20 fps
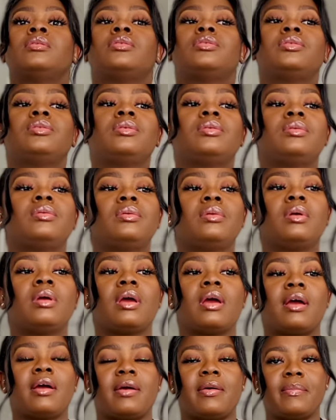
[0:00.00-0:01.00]
So
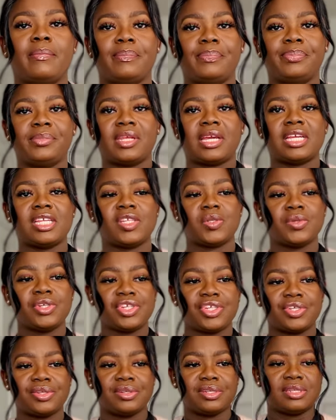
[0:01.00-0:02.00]
I
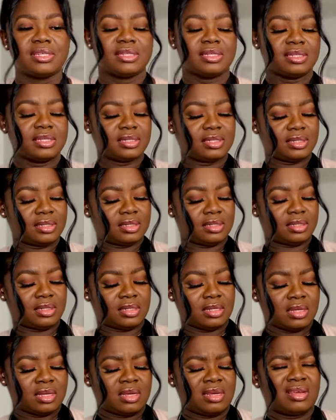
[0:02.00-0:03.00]
switched to this
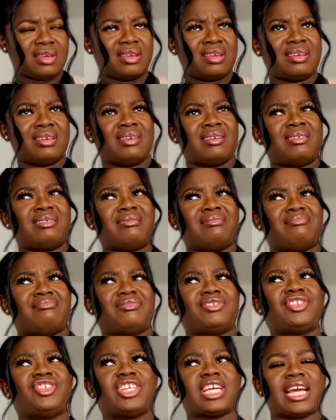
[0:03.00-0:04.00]

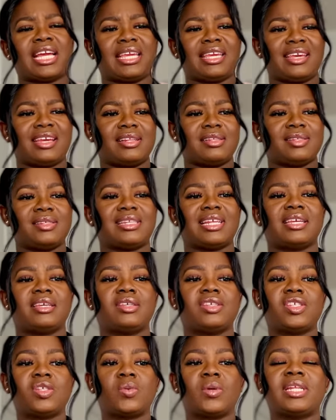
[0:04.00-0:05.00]
jacket. It's like a
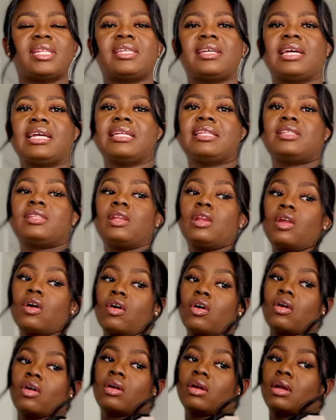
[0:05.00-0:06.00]
sweater, it's
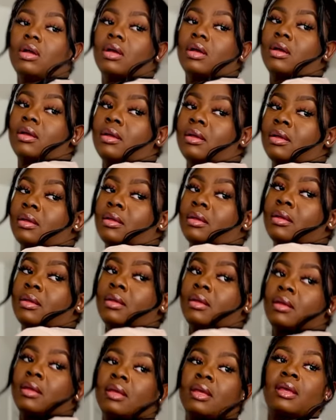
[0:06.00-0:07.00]
long.
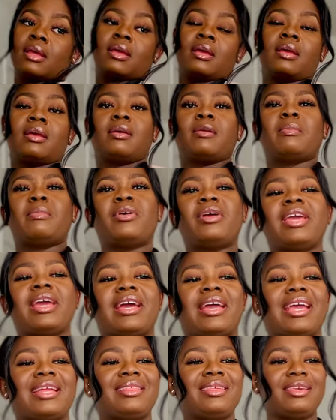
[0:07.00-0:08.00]
But yeah,
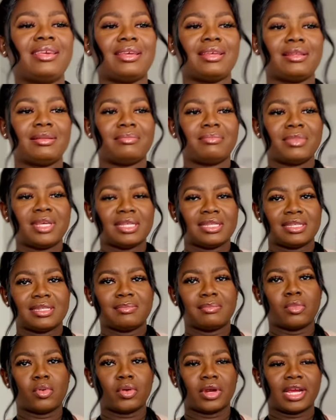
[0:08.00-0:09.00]
I think it makes it
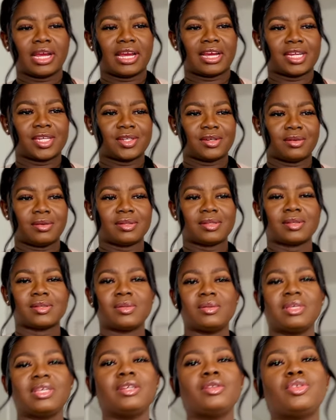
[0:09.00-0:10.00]
more casual because I was
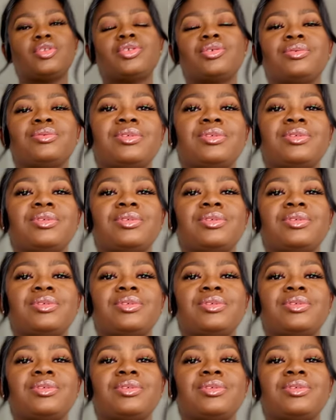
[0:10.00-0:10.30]
looking too